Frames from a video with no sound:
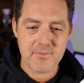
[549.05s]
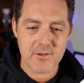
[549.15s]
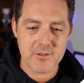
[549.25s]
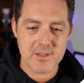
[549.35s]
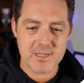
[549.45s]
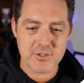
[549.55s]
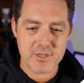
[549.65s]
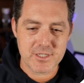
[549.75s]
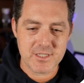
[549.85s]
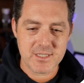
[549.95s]
Follow the
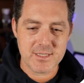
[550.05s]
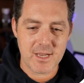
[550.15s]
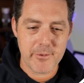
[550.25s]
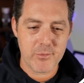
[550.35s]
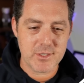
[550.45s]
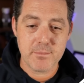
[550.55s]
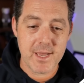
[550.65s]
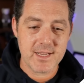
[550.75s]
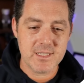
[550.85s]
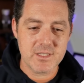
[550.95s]
instructions and tell me which
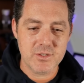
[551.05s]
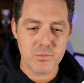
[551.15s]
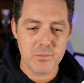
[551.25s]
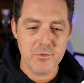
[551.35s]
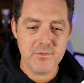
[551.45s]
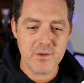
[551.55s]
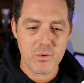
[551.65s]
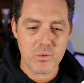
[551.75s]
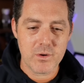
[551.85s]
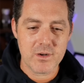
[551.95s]
pegs to remove in
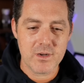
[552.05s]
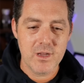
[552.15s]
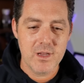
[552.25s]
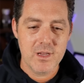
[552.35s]
order